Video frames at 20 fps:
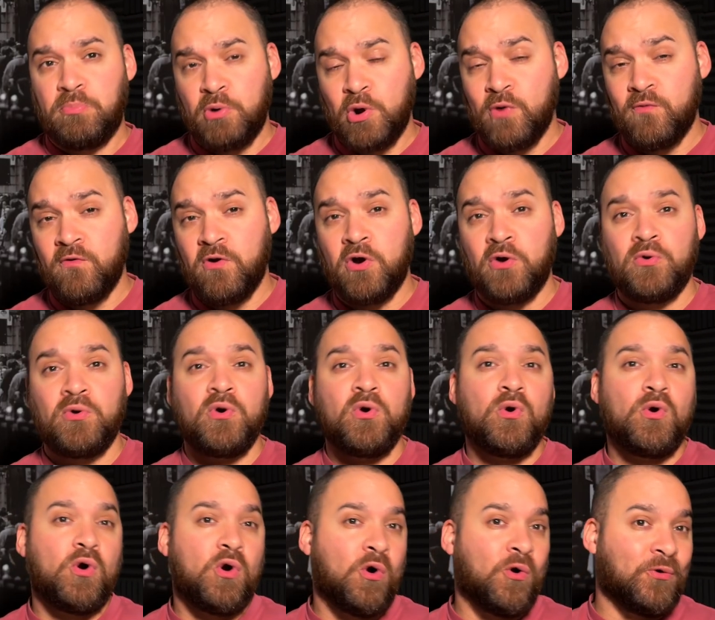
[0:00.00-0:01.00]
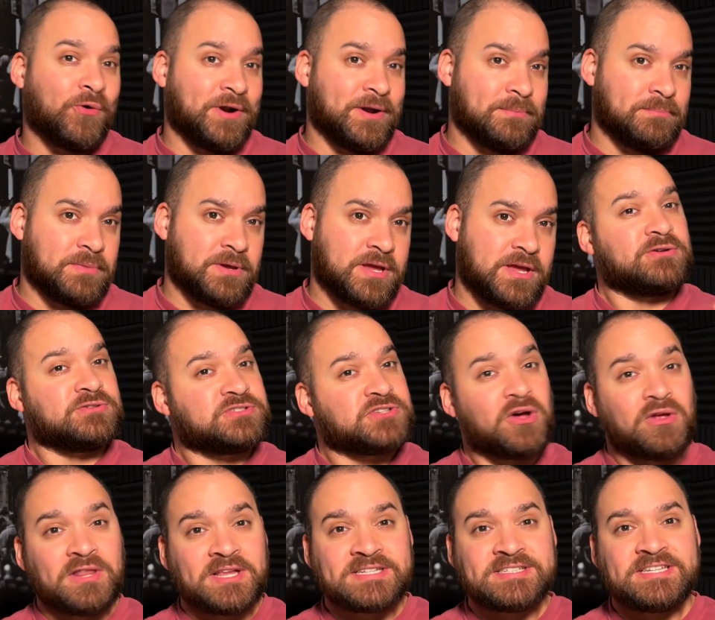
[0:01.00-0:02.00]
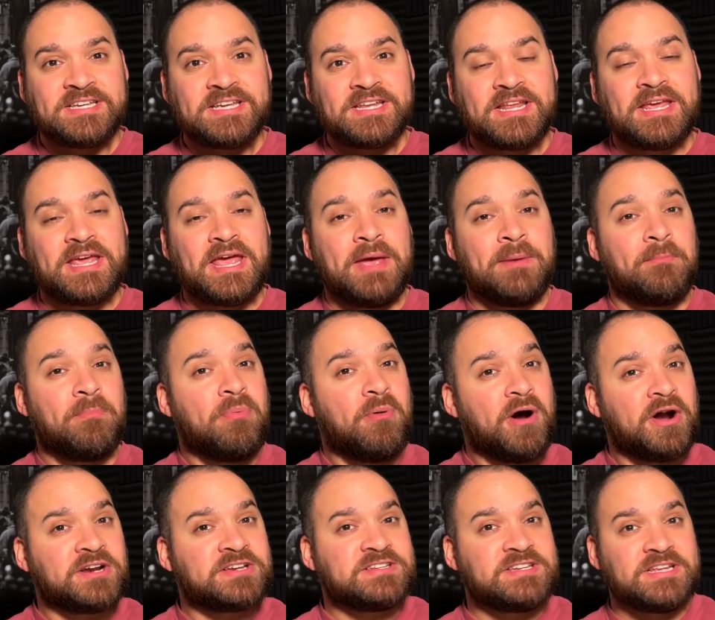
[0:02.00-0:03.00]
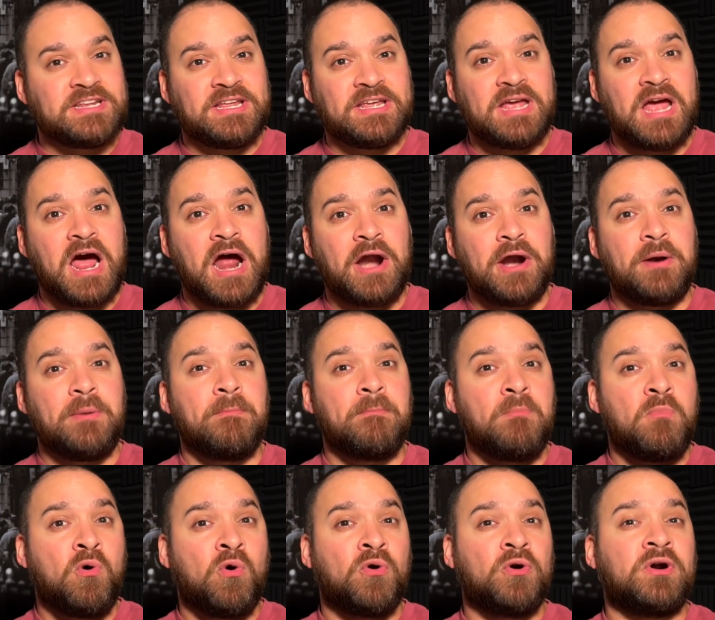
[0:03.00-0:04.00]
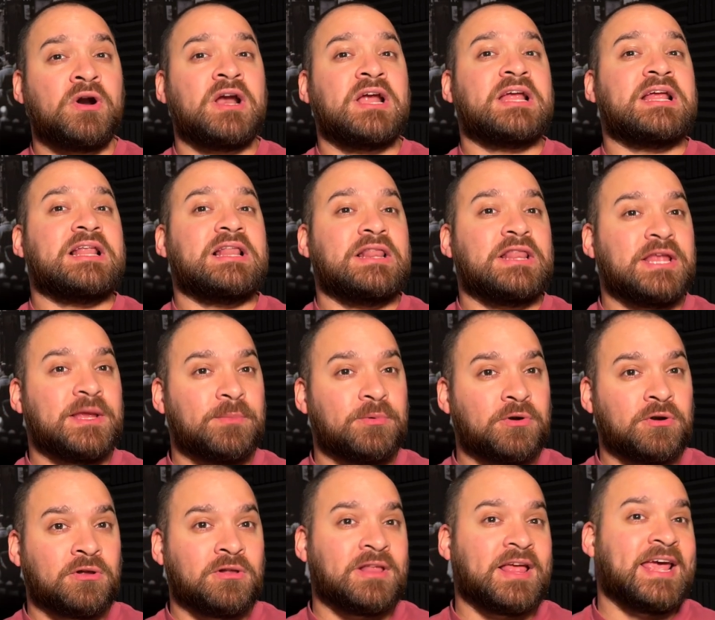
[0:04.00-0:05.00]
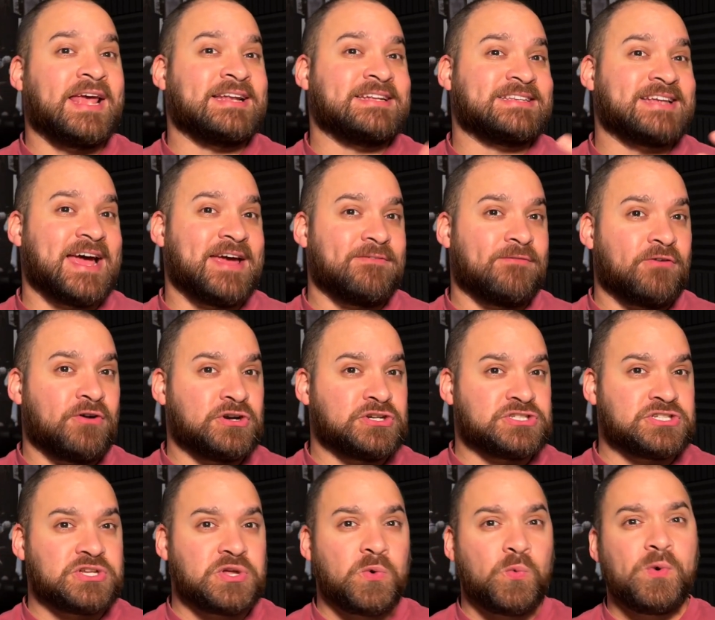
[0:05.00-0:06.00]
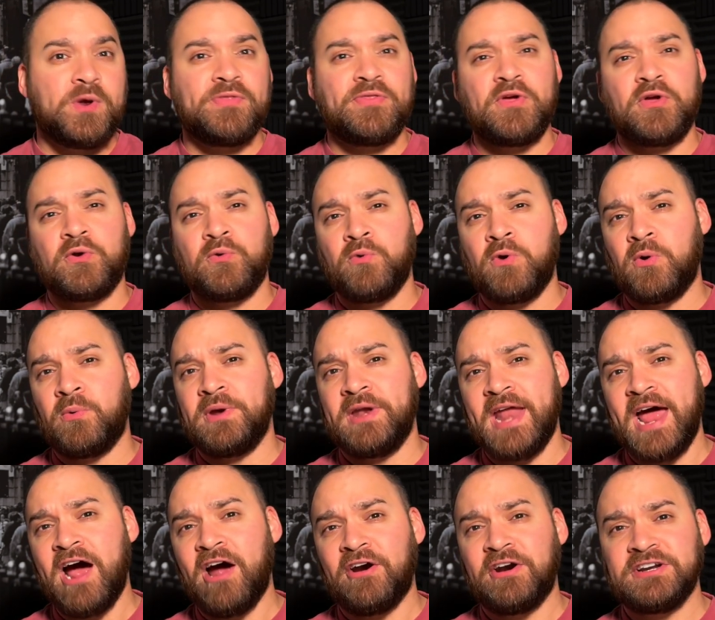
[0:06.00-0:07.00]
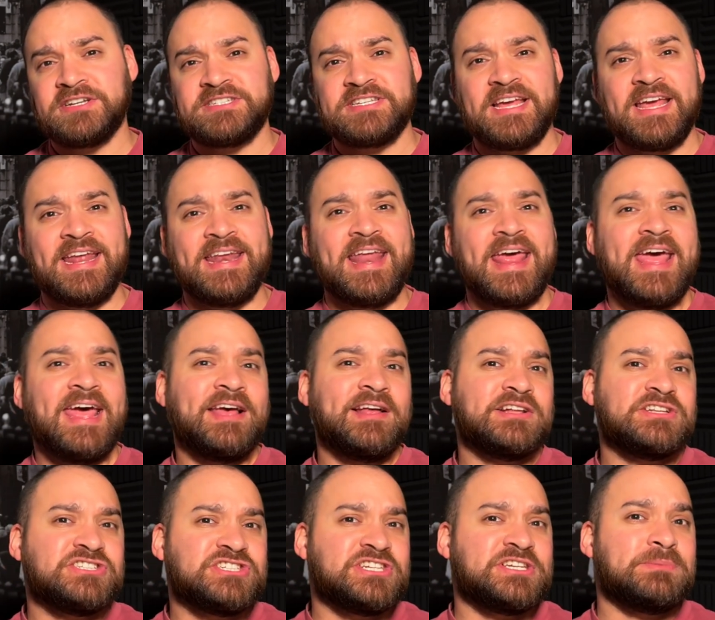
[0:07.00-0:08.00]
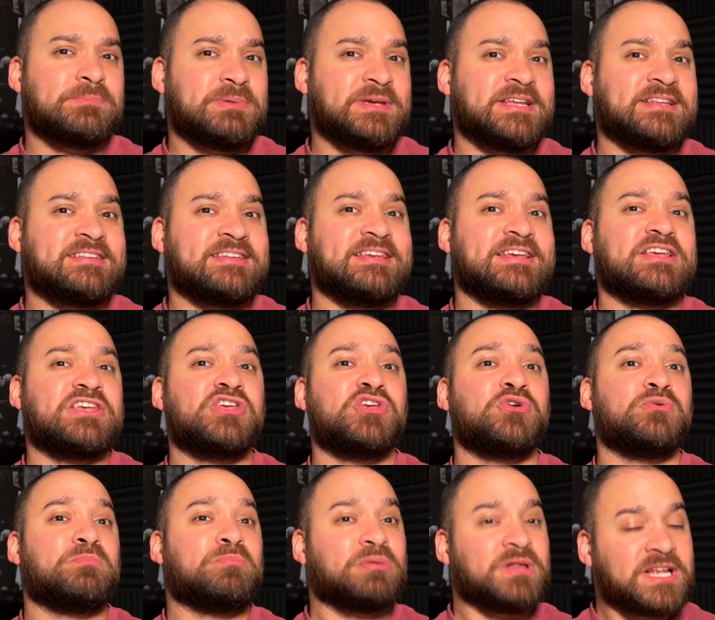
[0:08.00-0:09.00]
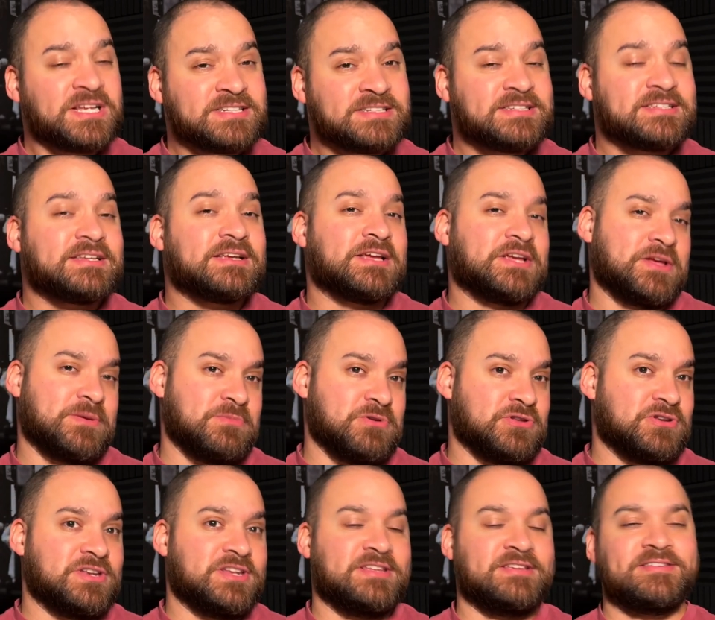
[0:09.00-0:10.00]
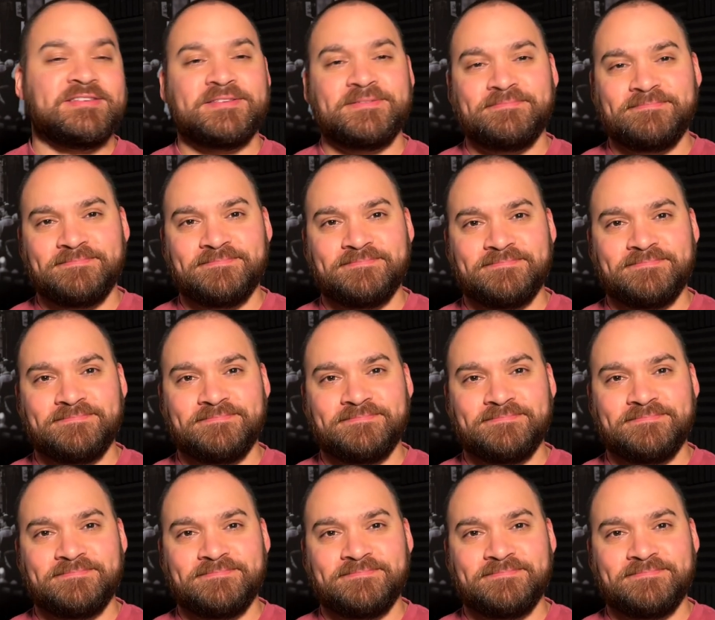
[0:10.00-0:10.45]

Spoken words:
Provo, Orem. Now, Salt Lake City and Park City are more liberal and diverse, with growing arts and LGBTQ+ communities.